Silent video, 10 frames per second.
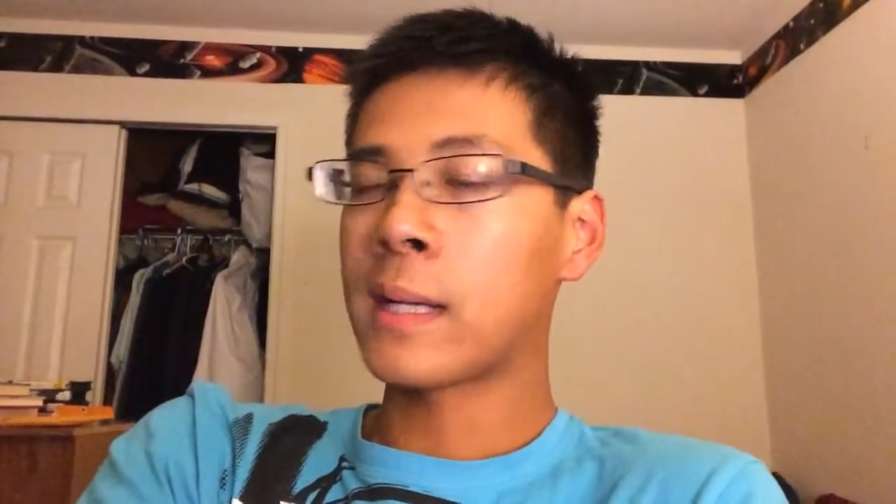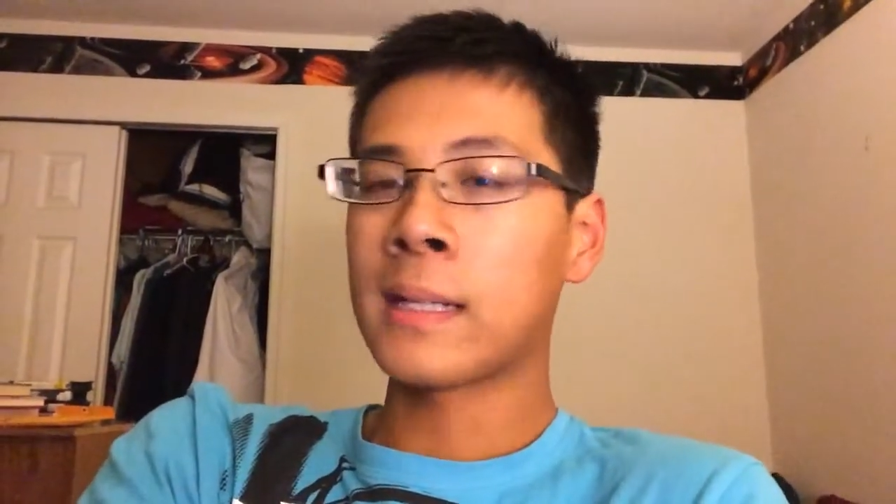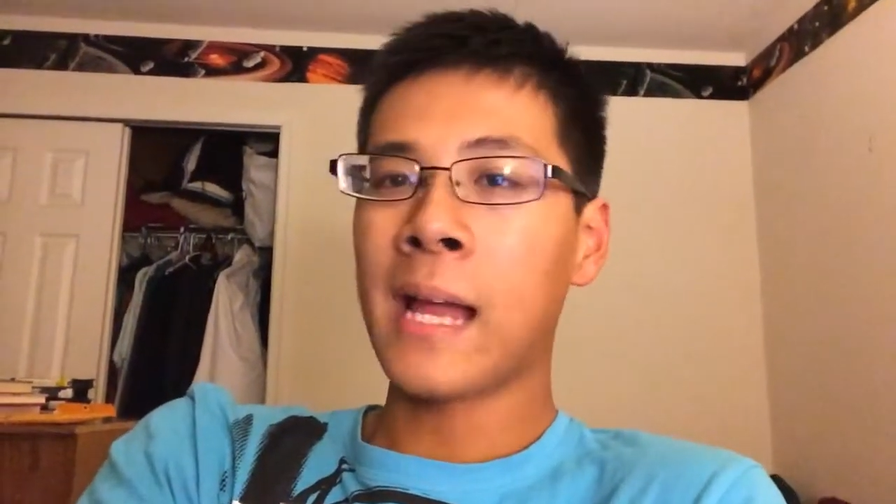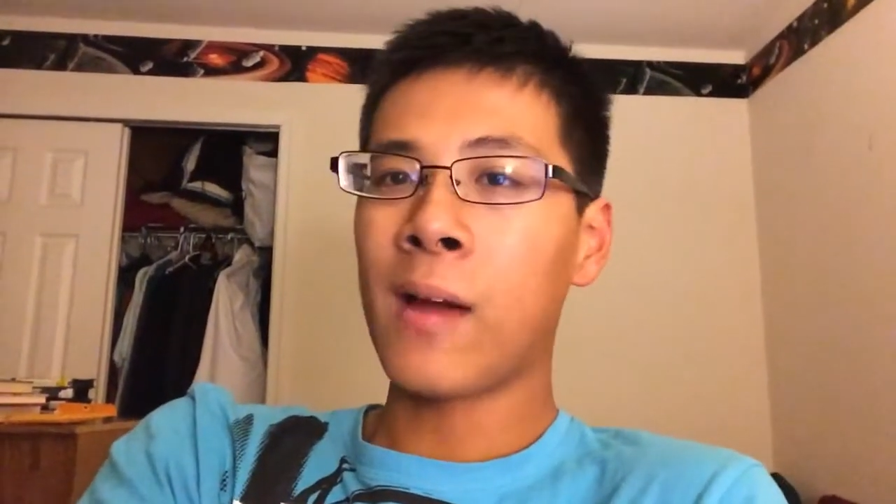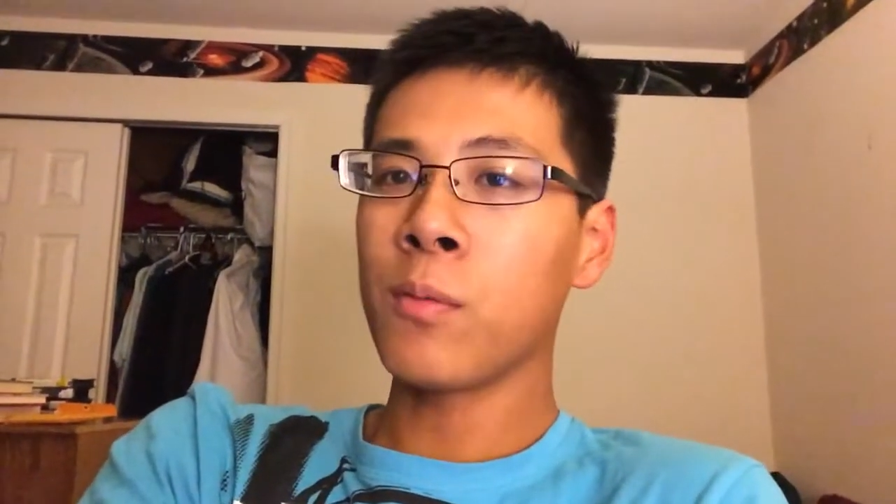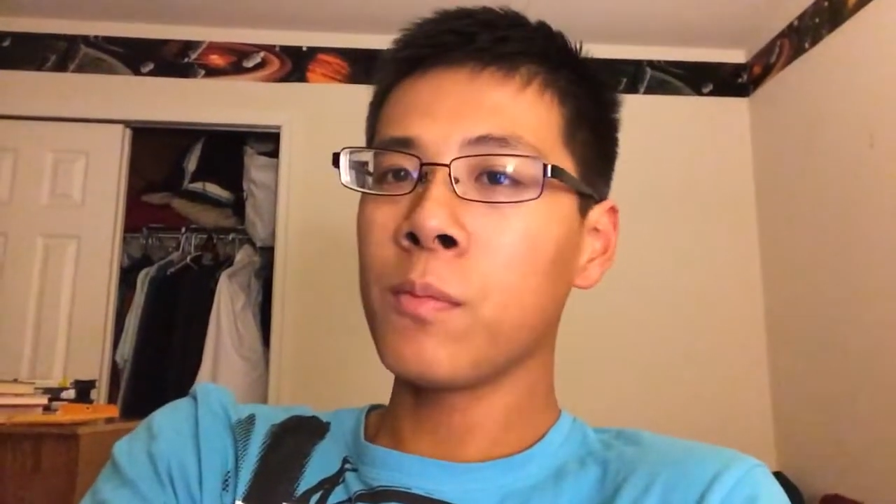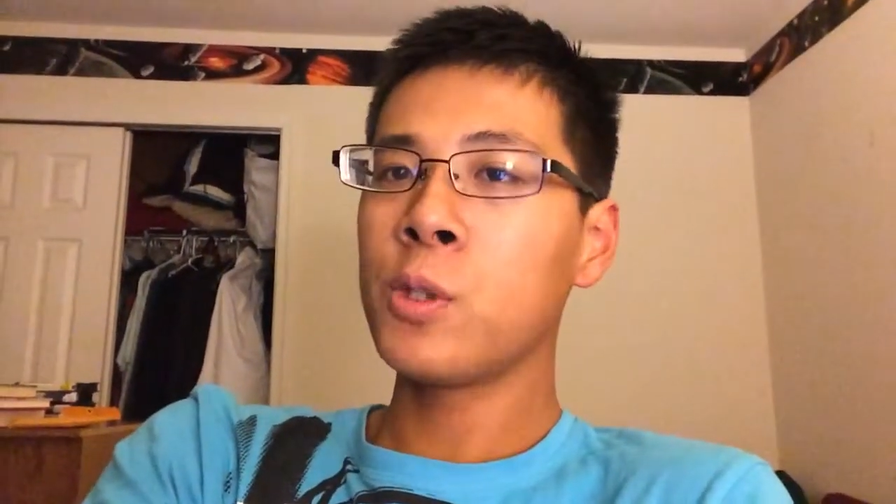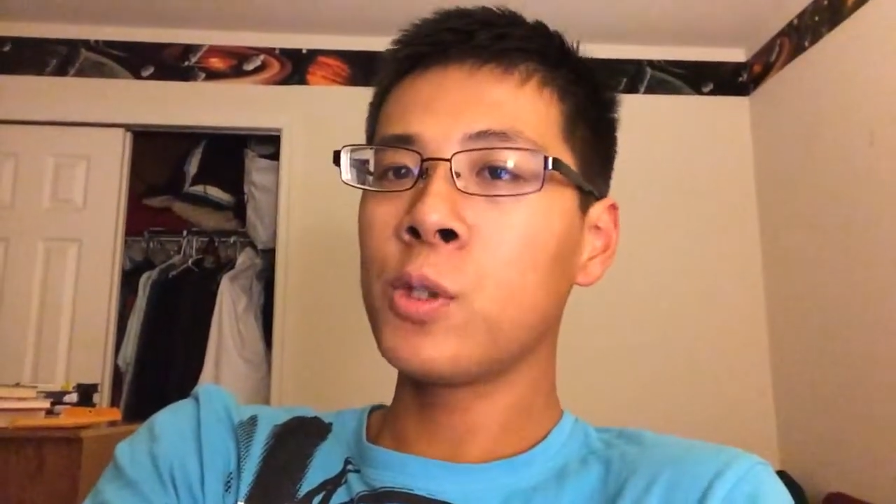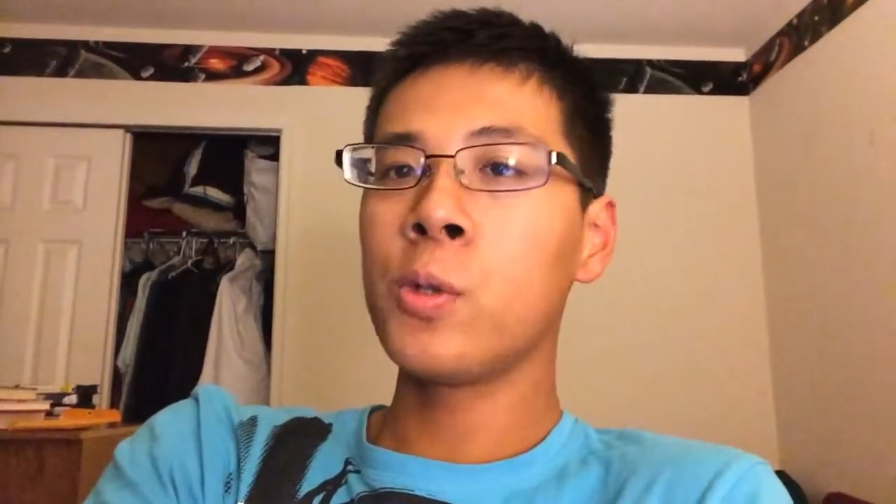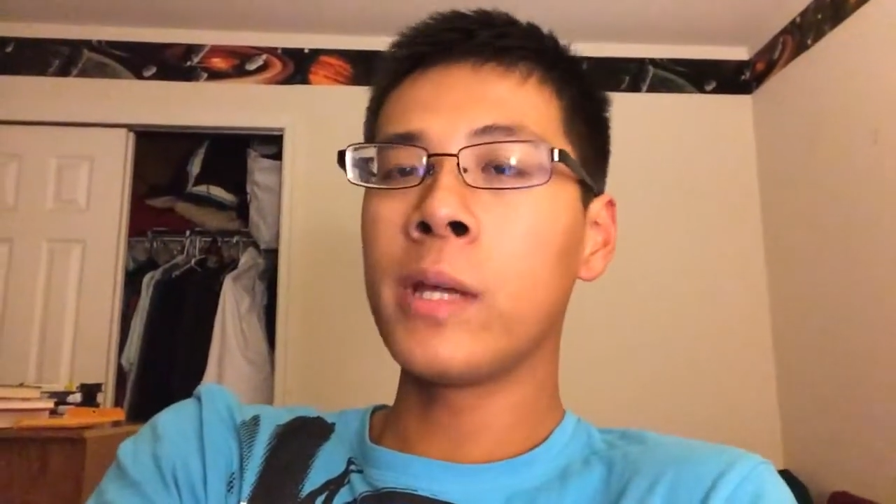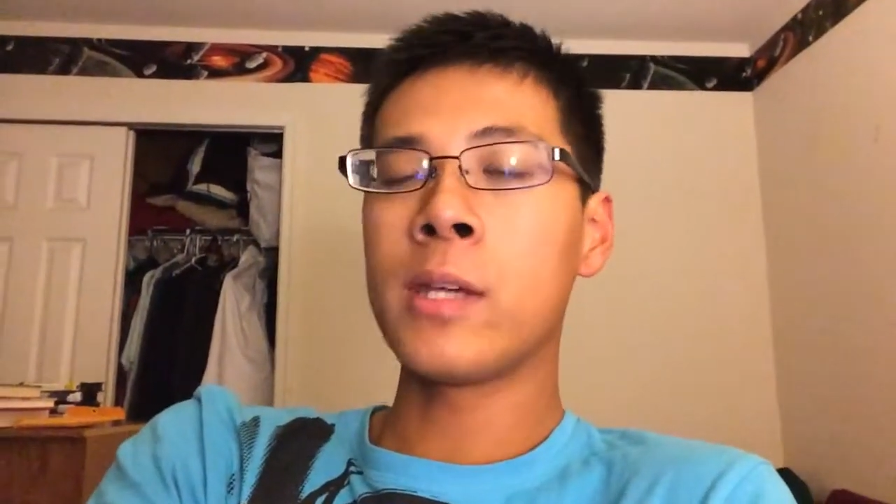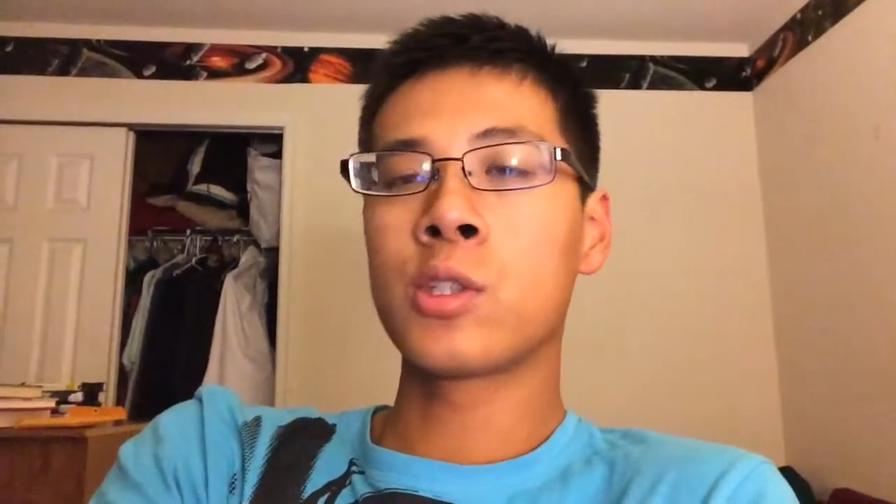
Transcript: clown dude